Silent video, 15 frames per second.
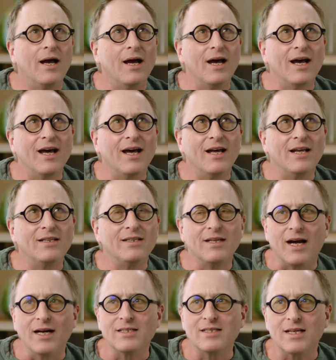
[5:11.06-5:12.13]
And
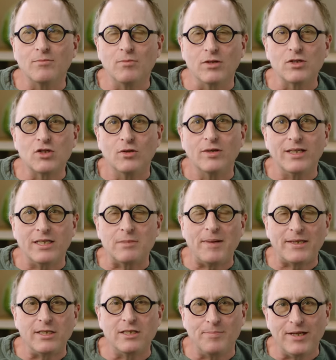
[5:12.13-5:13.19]
I said, well, surely it's
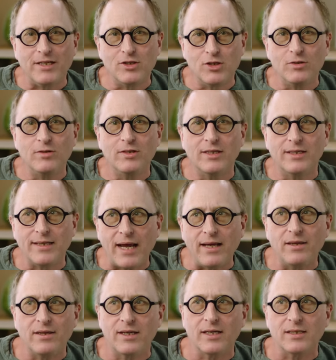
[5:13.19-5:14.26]
better to be a Jew than an
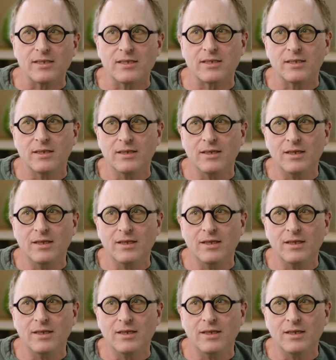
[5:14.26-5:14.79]
atheist.